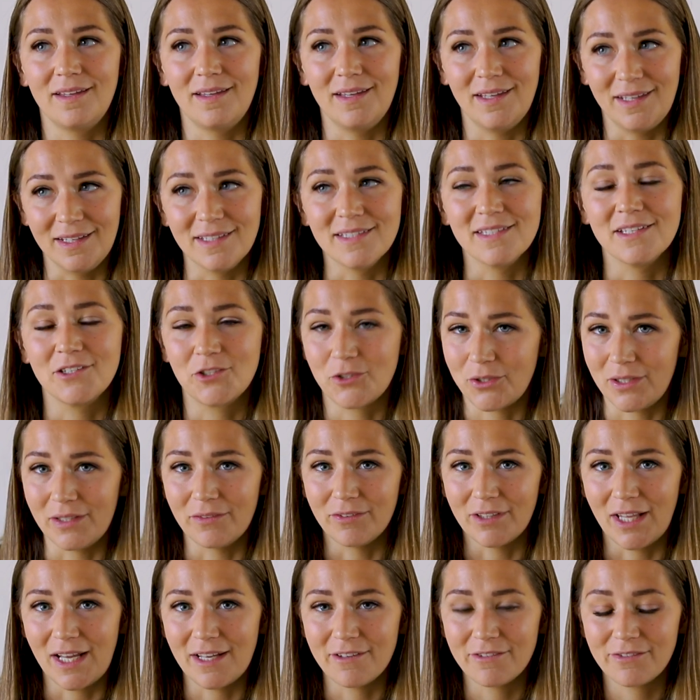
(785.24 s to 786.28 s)
It is a tree
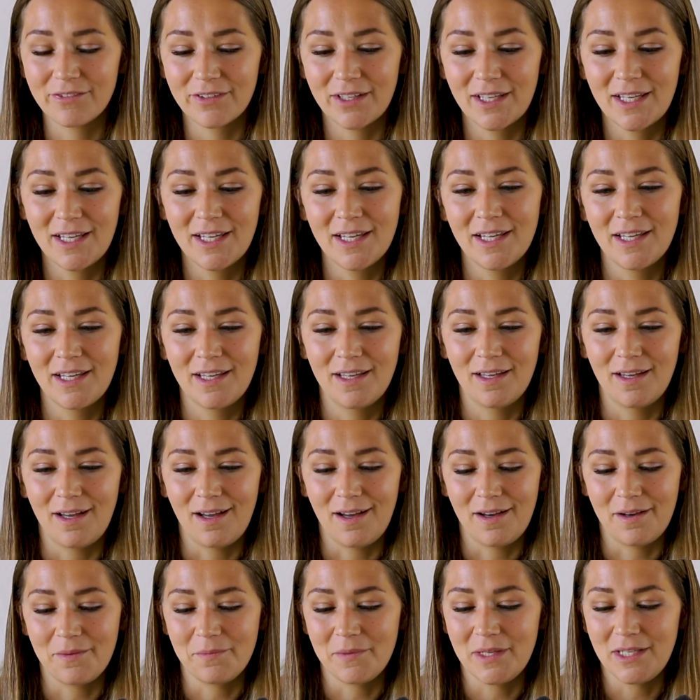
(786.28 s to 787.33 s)
of life.
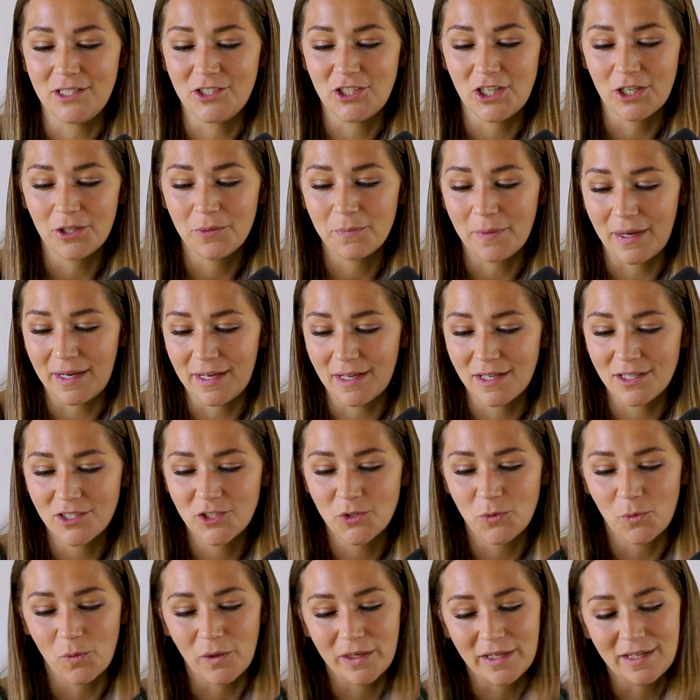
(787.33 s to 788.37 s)
In Jeremiah
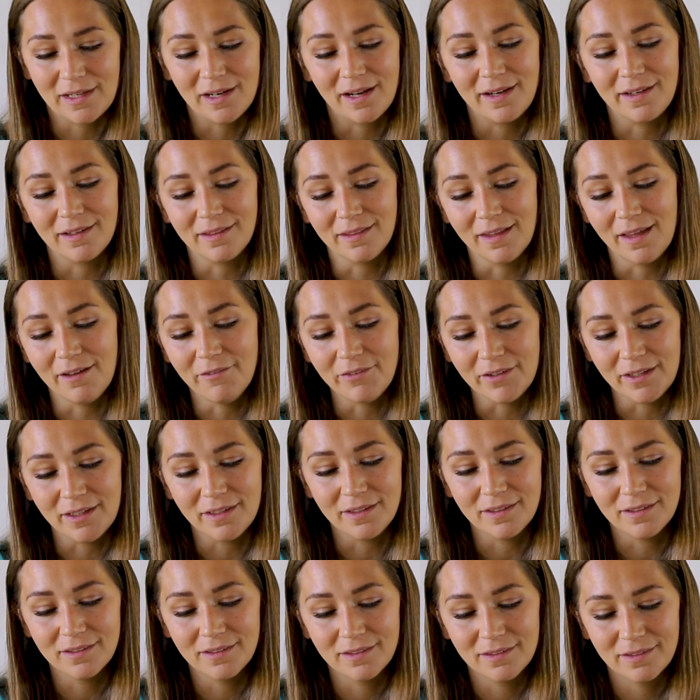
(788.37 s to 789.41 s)

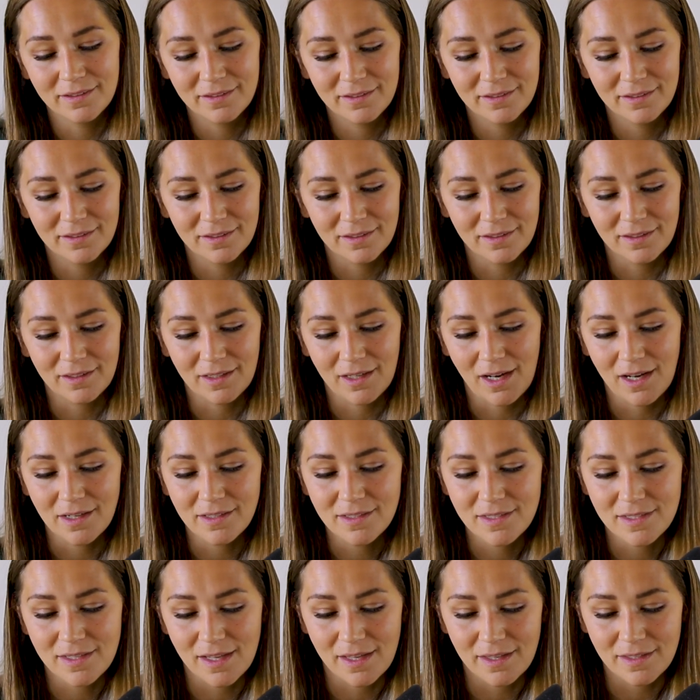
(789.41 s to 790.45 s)
29:11,
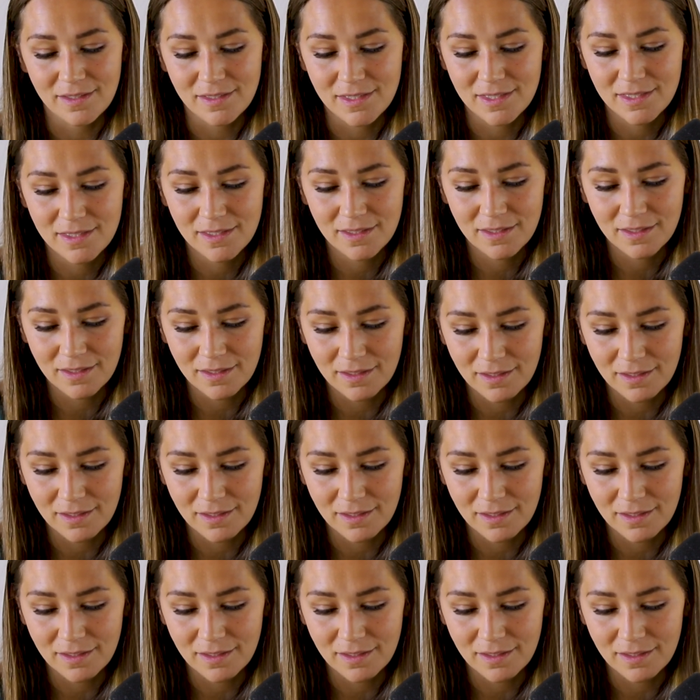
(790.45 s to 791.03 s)
God says,